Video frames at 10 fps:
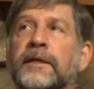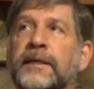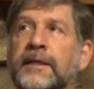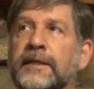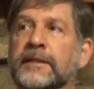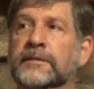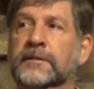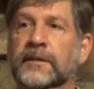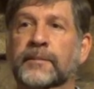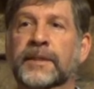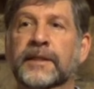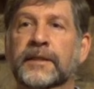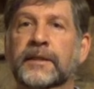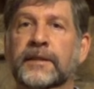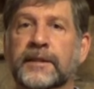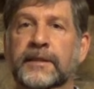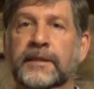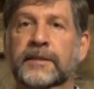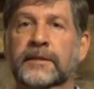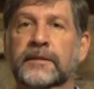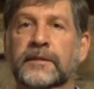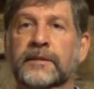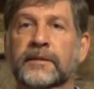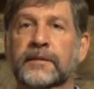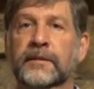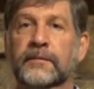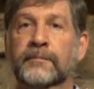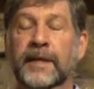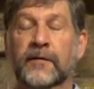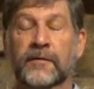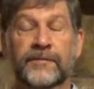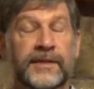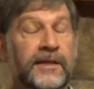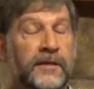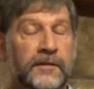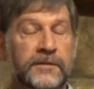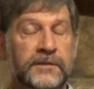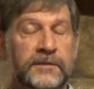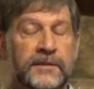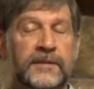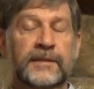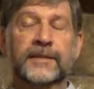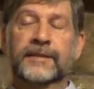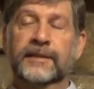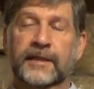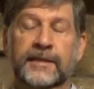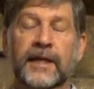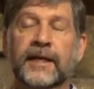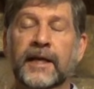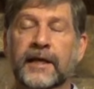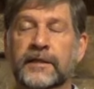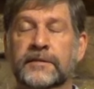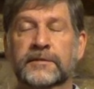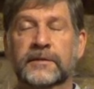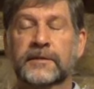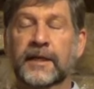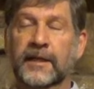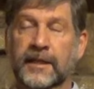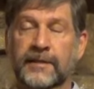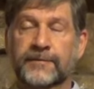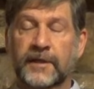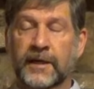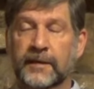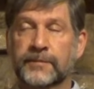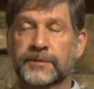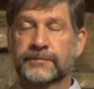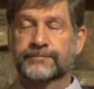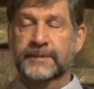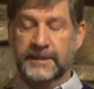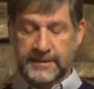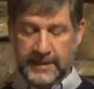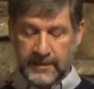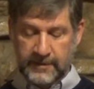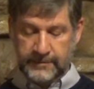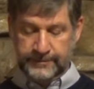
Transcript: is limited in a matter of years, not decades, not lifetimes, etc.